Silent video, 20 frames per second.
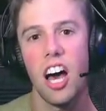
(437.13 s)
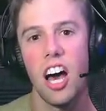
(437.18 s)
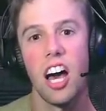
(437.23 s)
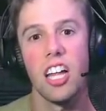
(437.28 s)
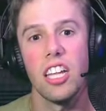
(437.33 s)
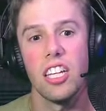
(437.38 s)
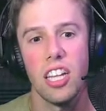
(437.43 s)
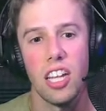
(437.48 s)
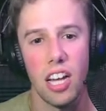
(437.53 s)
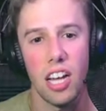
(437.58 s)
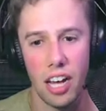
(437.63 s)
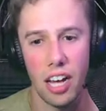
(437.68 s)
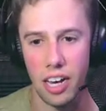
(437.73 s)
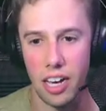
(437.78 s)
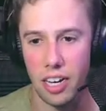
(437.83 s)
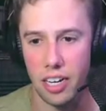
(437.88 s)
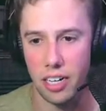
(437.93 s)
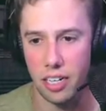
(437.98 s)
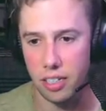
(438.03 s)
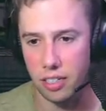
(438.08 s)
I
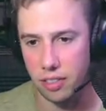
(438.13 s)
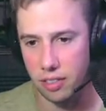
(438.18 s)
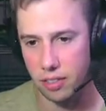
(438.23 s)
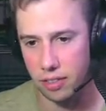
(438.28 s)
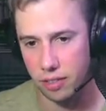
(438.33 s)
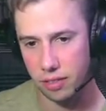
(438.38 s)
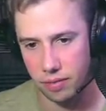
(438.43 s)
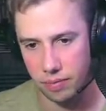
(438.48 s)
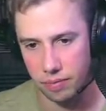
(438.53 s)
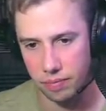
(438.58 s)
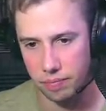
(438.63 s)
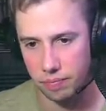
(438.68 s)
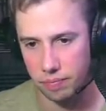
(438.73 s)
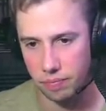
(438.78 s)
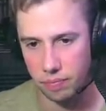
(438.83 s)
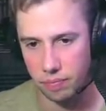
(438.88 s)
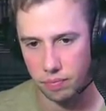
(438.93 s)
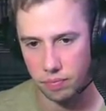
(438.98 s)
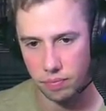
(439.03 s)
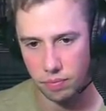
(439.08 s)
lied.
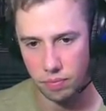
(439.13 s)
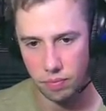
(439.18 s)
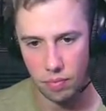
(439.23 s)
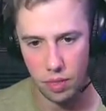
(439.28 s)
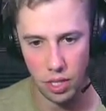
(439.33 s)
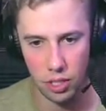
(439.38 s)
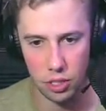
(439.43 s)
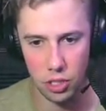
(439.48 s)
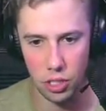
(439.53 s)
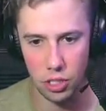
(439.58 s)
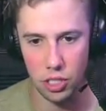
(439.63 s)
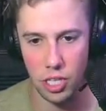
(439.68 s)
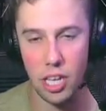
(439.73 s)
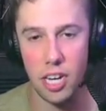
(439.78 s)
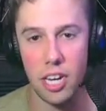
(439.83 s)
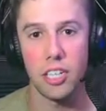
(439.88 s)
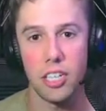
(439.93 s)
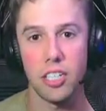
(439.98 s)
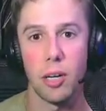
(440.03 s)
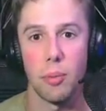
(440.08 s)
Just
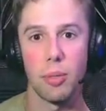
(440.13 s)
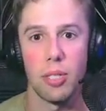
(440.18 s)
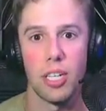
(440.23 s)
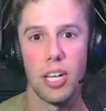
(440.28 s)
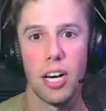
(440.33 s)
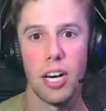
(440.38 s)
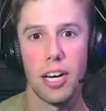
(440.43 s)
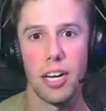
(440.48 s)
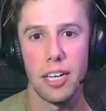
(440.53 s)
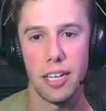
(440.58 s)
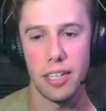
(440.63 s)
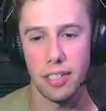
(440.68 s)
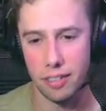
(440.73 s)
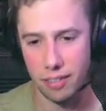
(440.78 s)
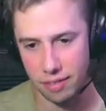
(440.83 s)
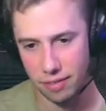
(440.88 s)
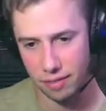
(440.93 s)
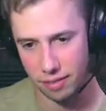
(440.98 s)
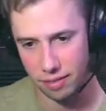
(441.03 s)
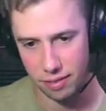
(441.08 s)
kidding. Double lie.
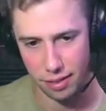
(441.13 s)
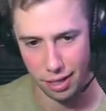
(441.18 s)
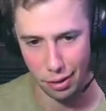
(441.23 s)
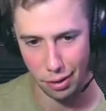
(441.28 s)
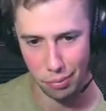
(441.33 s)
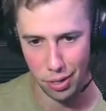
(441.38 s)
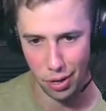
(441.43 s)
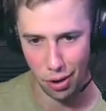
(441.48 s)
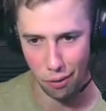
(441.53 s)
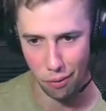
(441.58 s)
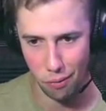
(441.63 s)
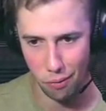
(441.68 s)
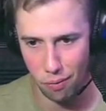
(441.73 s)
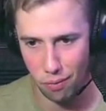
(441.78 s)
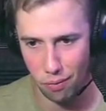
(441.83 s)
Down we go.